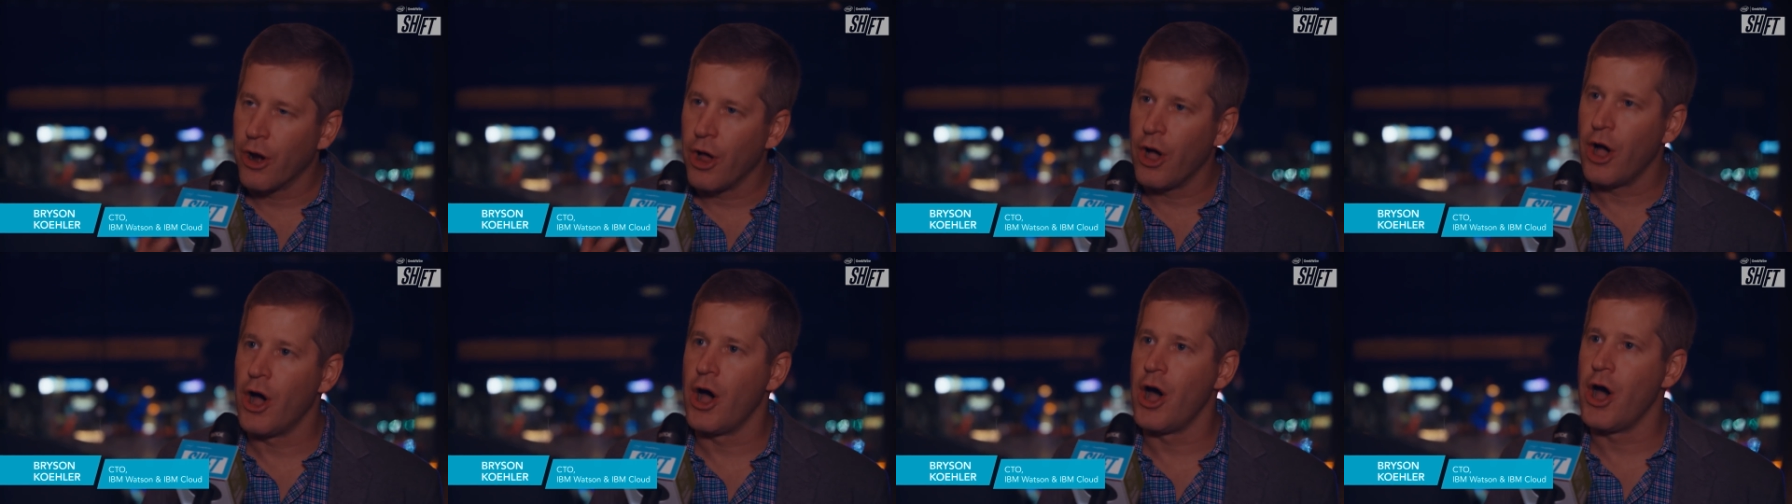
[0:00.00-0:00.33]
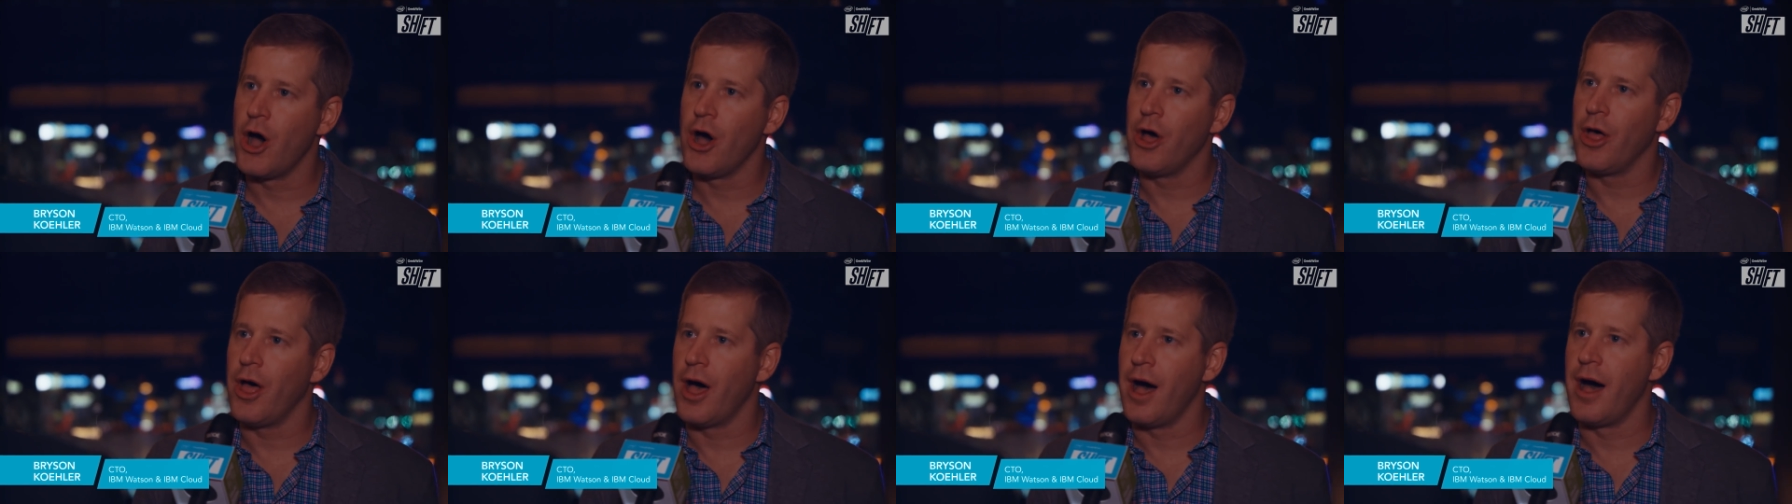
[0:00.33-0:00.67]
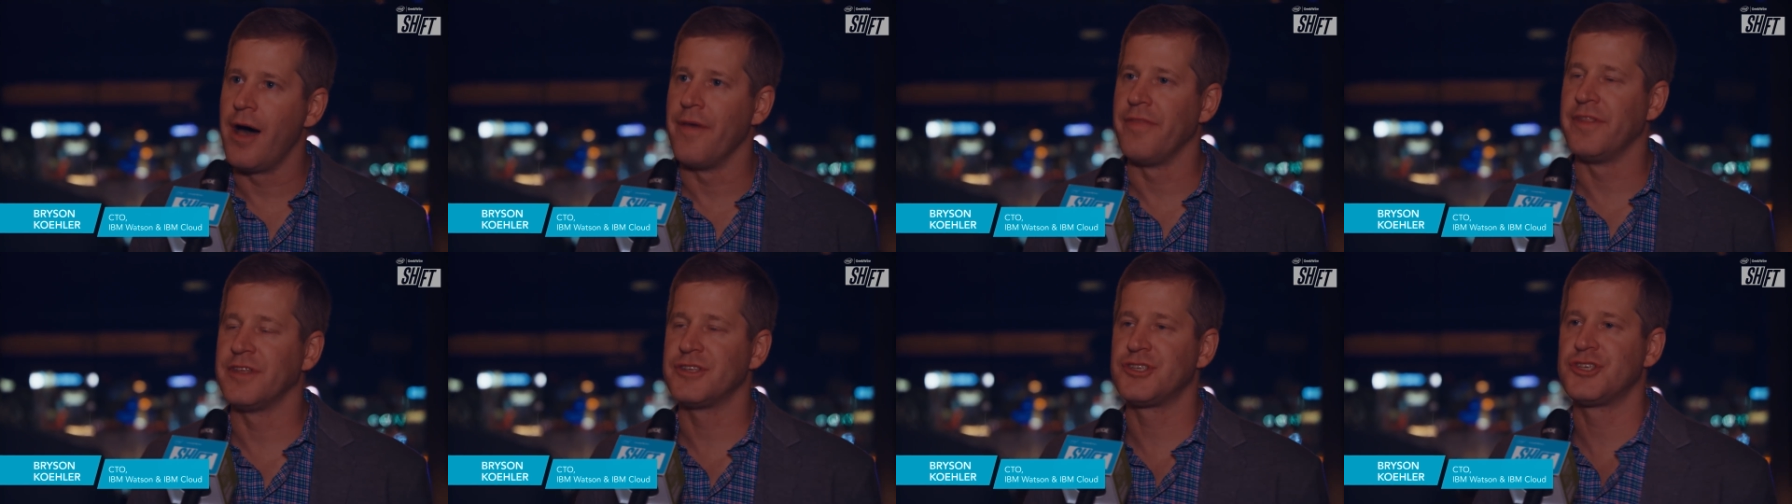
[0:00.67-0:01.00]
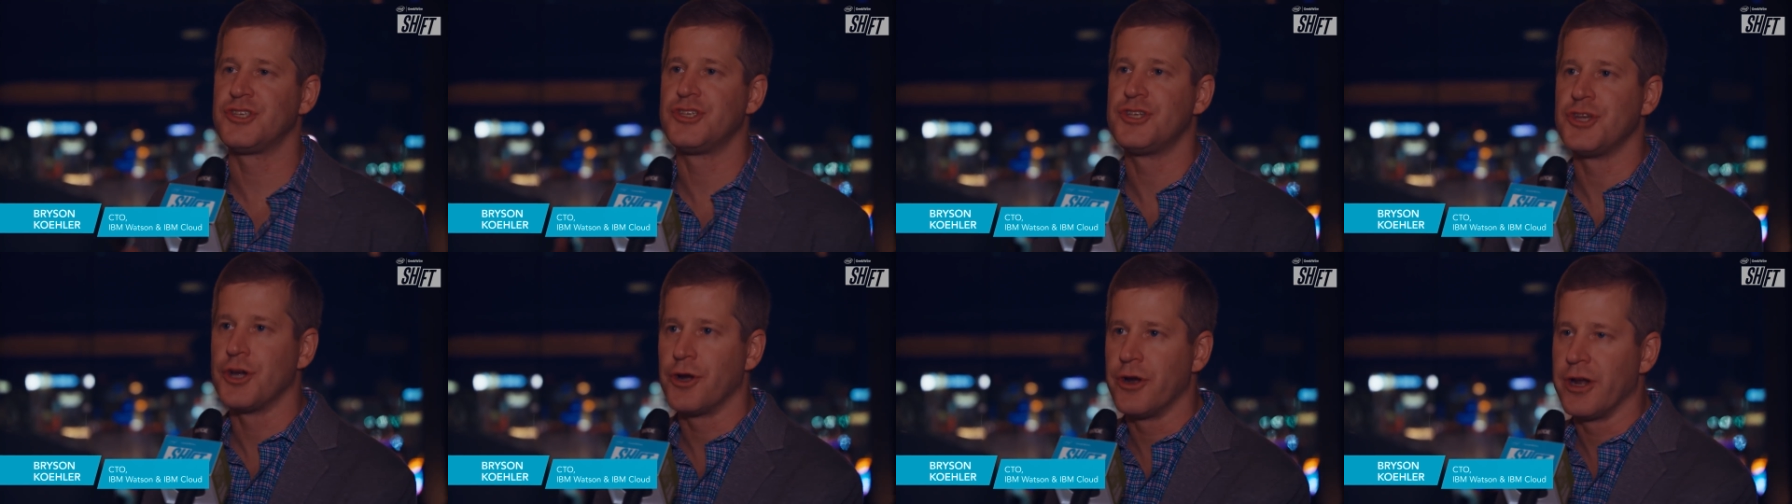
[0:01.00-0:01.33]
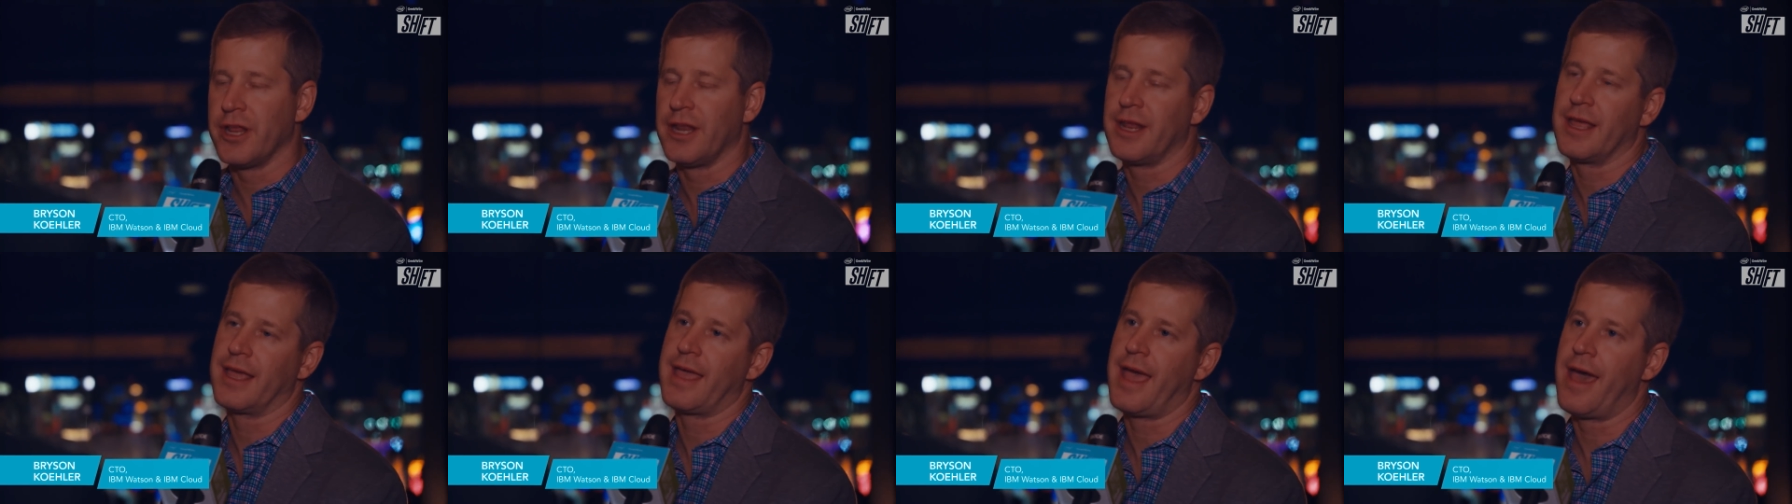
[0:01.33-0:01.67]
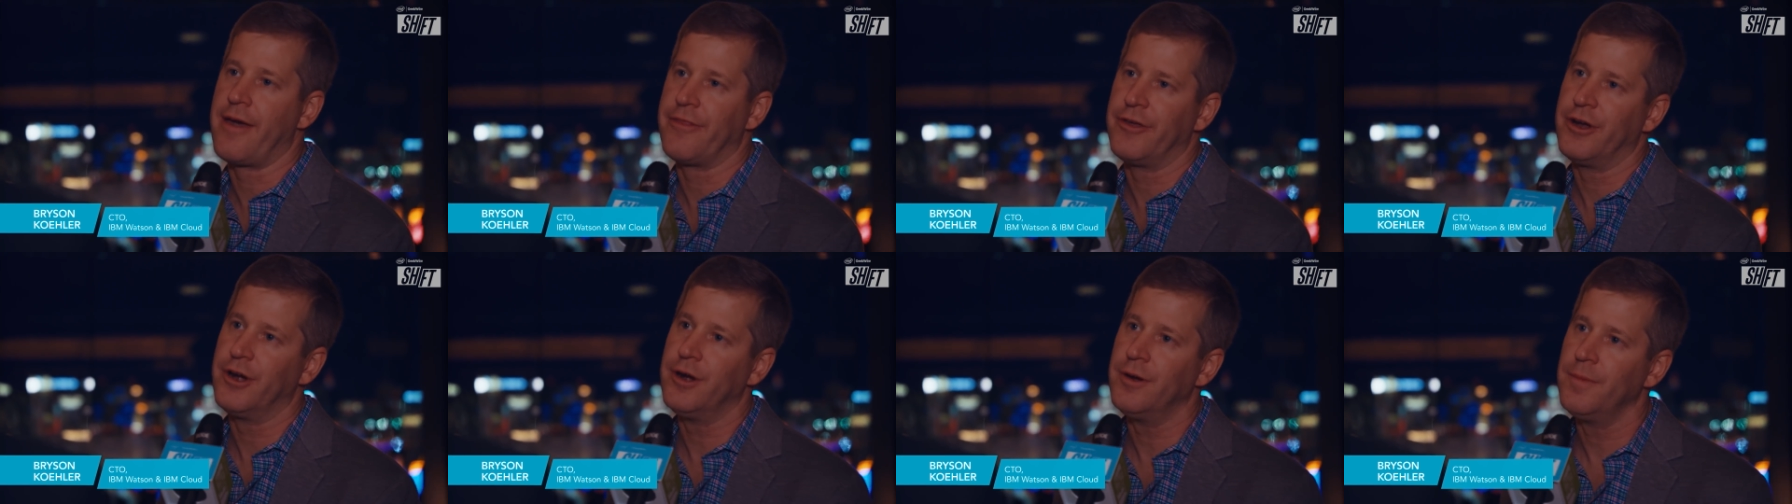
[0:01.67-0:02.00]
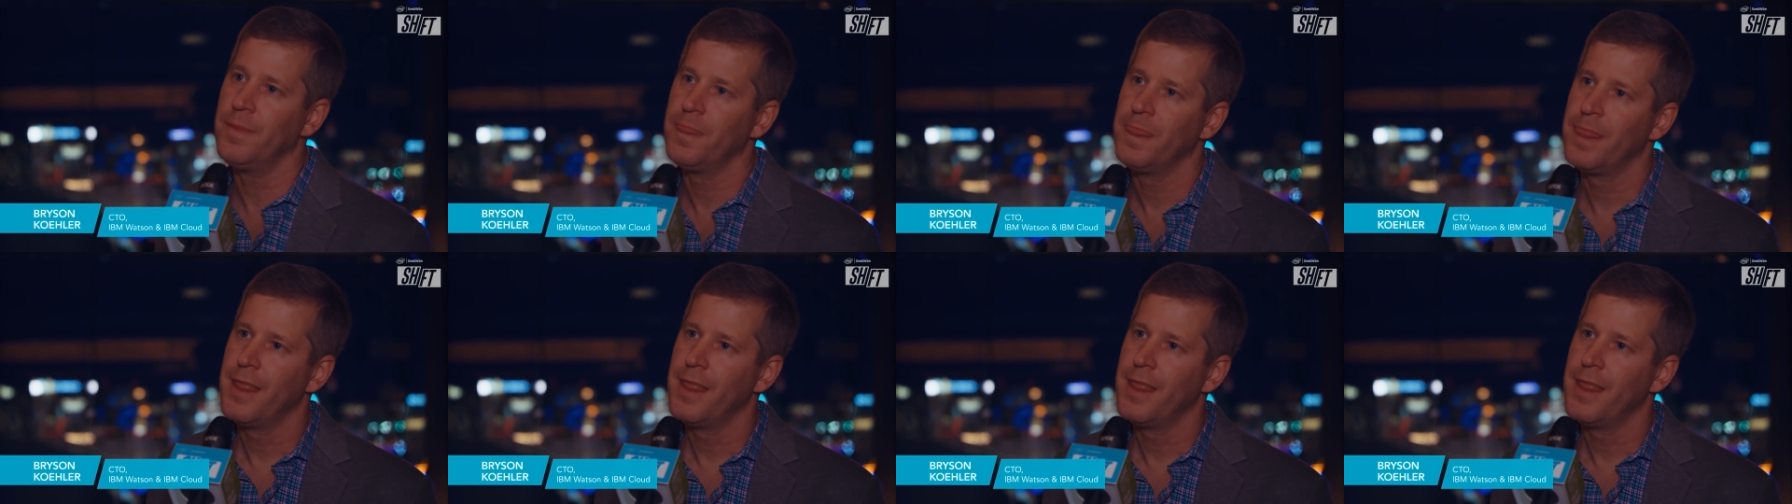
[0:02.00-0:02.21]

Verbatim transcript: all on this journey together,